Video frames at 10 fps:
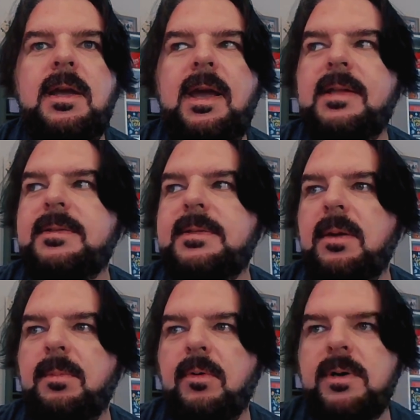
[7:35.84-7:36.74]
at
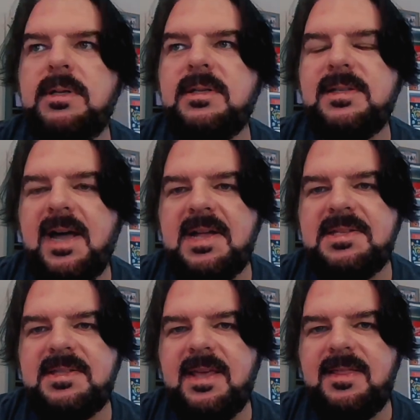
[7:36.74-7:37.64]
some point
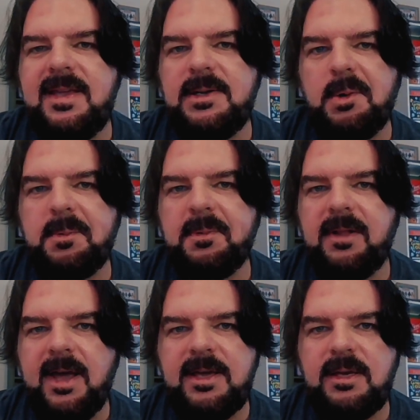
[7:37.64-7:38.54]
decides that they don't
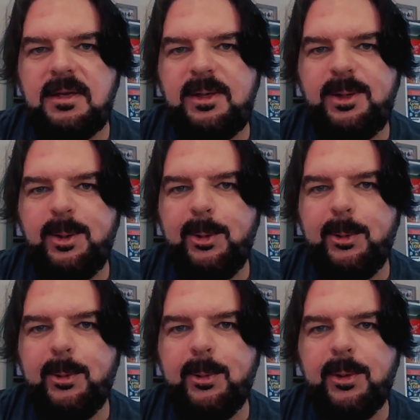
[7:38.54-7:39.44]
like
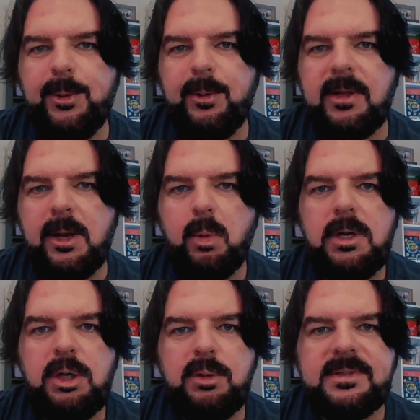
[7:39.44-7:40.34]
you or like
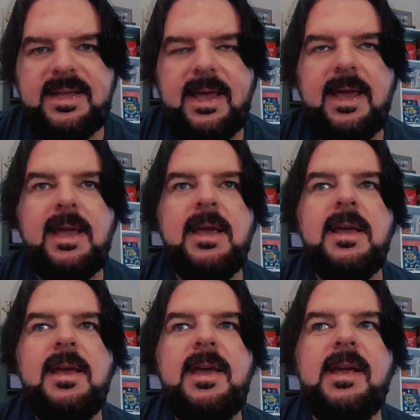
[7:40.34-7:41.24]
what you say,
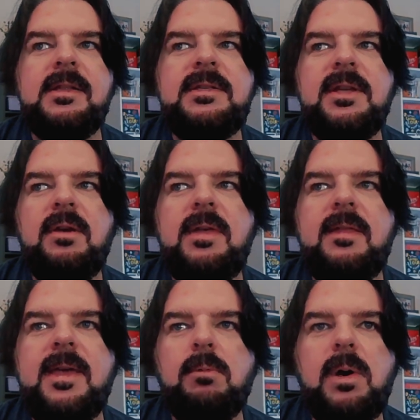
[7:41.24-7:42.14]
and so
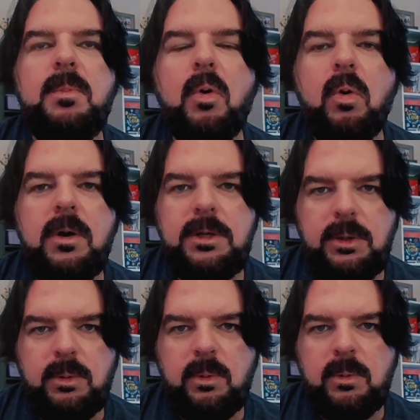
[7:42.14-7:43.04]
that they report
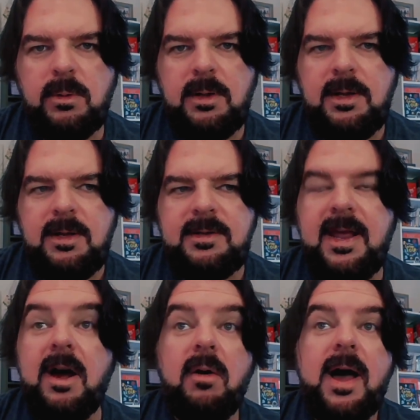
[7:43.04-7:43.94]
you.
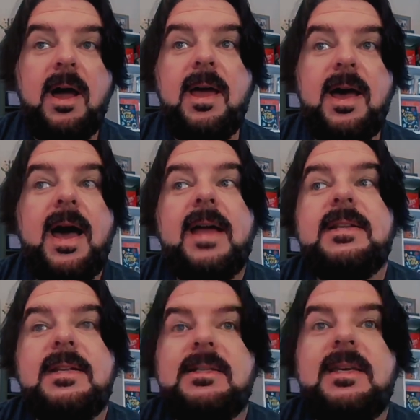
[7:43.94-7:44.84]
Now, I, I
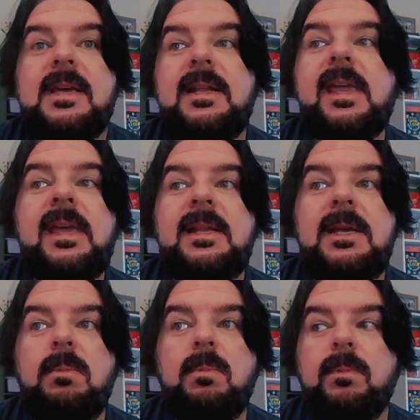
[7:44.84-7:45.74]
didn't get
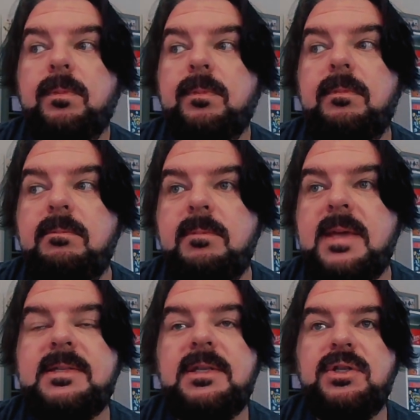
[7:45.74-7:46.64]
any
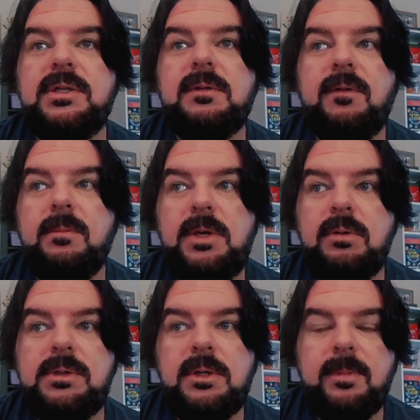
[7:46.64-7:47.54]
messages from
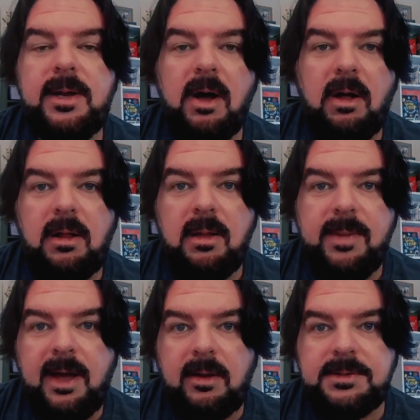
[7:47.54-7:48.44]
YouTube at all
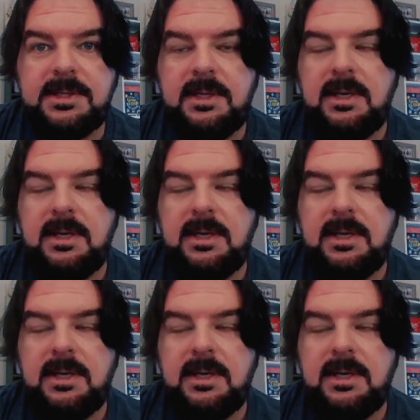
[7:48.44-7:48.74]
about